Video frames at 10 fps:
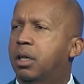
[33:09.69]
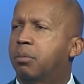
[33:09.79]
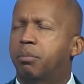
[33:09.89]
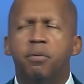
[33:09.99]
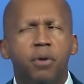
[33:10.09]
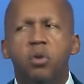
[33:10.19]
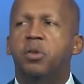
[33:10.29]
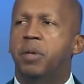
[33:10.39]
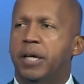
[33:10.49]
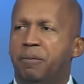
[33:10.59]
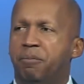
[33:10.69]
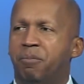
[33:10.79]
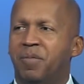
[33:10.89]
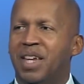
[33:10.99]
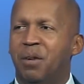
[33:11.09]
Provoked me.
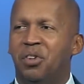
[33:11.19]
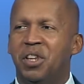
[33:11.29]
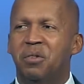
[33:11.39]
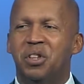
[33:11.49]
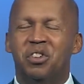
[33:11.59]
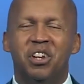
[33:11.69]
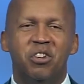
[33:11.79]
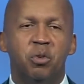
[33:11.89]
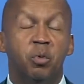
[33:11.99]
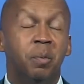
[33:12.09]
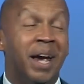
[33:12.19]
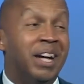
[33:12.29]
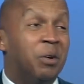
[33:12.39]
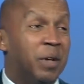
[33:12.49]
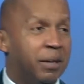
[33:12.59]
I was in the visitation room
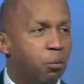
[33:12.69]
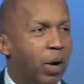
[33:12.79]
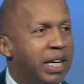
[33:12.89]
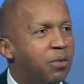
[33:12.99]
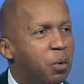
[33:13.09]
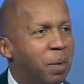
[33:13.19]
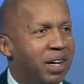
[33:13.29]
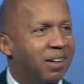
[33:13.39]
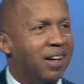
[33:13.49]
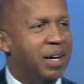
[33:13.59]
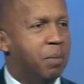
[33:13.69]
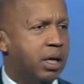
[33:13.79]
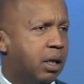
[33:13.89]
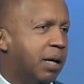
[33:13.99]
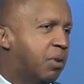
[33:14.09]
angry, waiting for my client. My
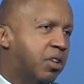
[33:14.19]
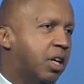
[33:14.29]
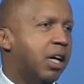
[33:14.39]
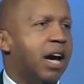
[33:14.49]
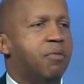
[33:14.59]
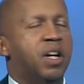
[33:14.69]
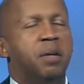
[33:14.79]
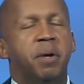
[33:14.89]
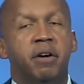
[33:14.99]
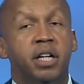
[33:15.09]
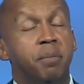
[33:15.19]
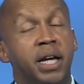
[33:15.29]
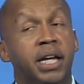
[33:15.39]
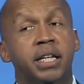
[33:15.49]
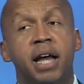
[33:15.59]
client was a young African American
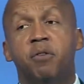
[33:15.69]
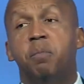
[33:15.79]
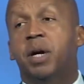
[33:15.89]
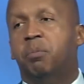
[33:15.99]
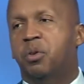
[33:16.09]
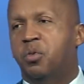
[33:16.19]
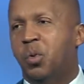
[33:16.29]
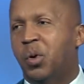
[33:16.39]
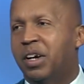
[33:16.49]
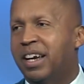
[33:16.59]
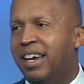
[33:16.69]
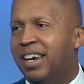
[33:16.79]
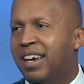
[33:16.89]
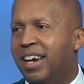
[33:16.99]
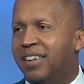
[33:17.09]
man I'd never met before.
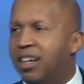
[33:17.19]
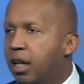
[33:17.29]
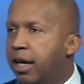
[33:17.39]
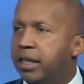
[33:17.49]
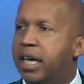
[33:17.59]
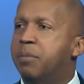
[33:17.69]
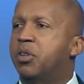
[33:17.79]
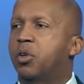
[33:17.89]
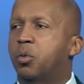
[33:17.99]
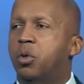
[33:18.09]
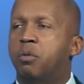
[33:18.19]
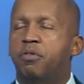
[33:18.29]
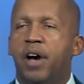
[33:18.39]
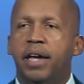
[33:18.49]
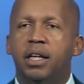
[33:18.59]
And the client came into the room
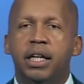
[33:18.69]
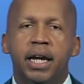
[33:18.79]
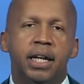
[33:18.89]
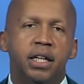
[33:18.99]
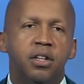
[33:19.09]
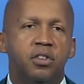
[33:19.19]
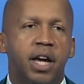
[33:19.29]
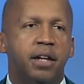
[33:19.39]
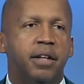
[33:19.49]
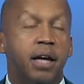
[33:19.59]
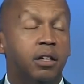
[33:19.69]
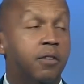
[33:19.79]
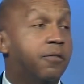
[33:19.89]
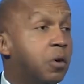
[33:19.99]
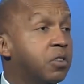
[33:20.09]
finally and he sat down and
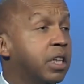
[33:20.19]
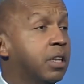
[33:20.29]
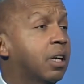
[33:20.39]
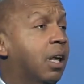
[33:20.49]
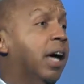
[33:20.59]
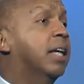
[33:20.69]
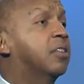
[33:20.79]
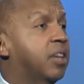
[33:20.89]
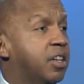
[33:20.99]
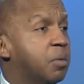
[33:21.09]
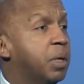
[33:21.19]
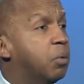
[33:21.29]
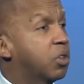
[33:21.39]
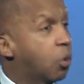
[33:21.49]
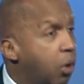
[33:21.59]
the first thing the client said to me
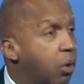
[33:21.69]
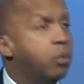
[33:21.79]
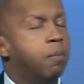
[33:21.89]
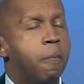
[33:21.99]
was, quote,